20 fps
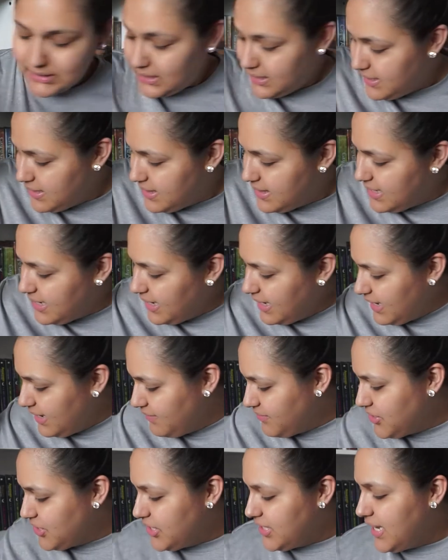Then
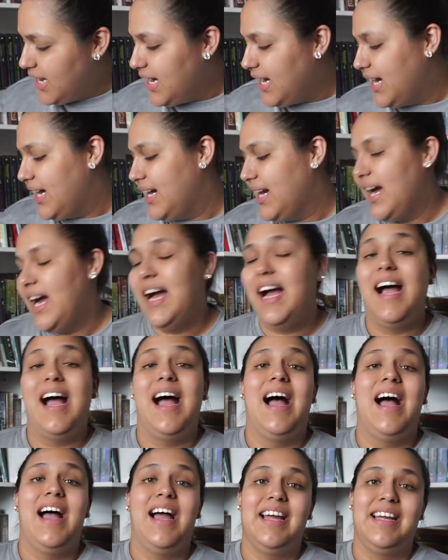after that,
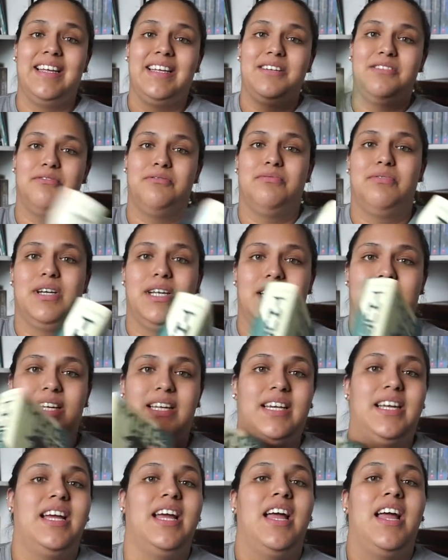I
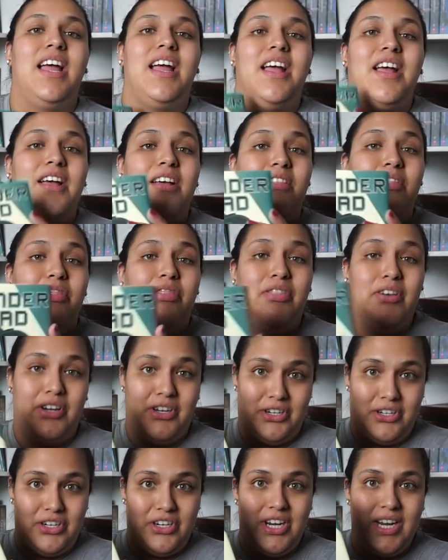read
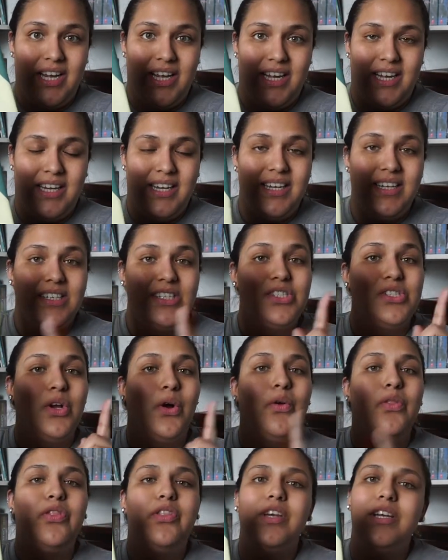Thunderhead.
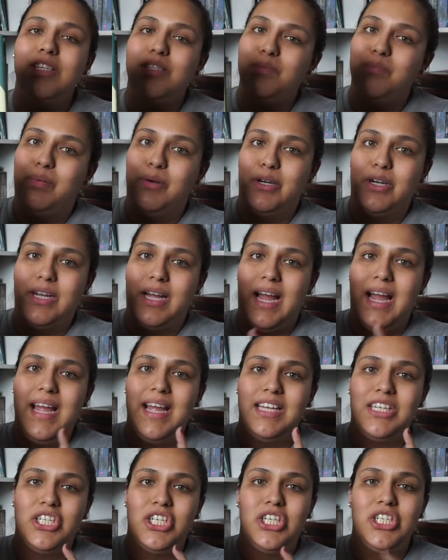So this book, I
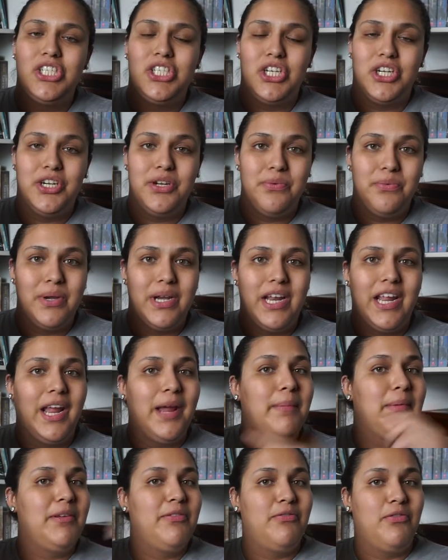actually started reading
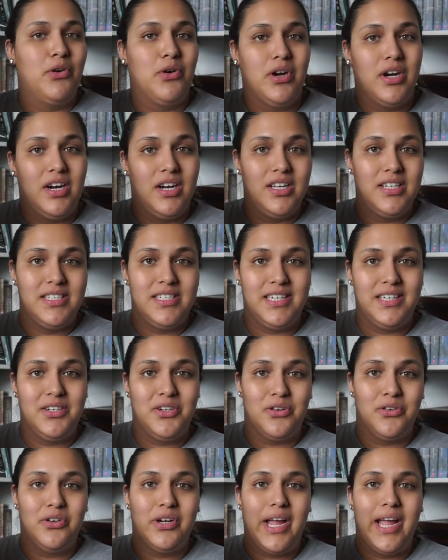before Undead
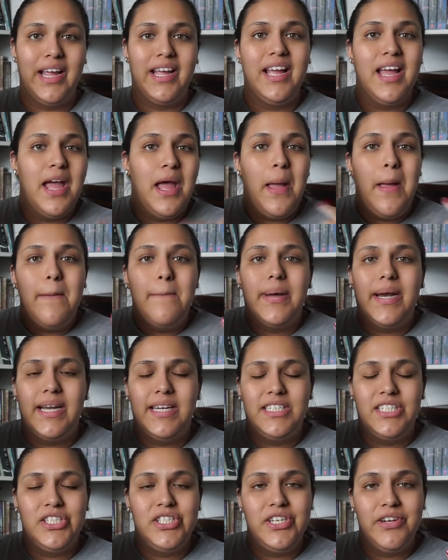Girl Gang, but
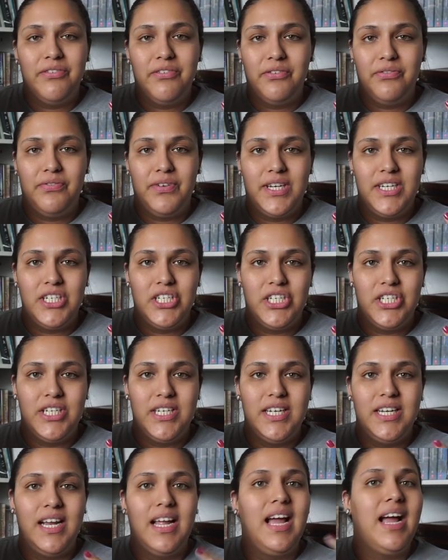I just never finished
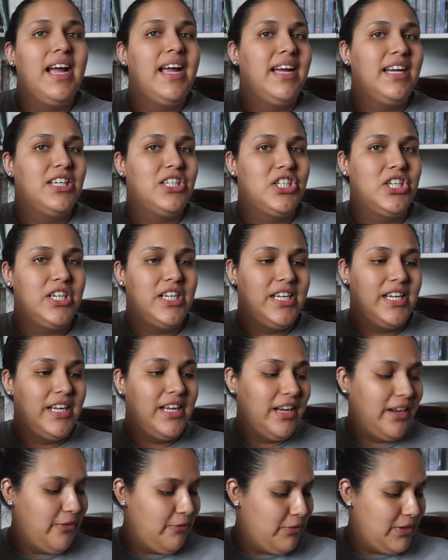it. I
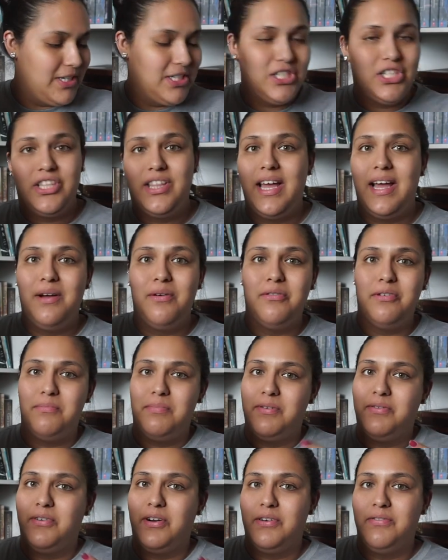actually finished that one
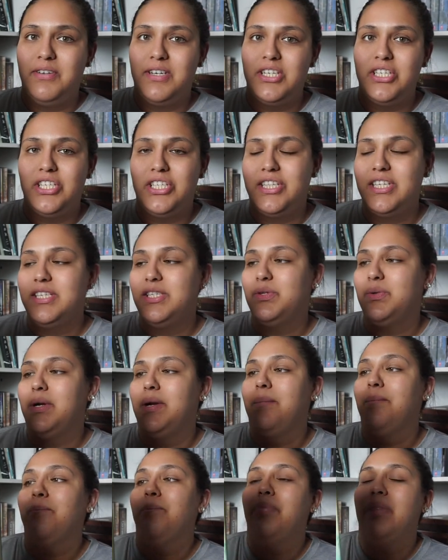before I finished this one.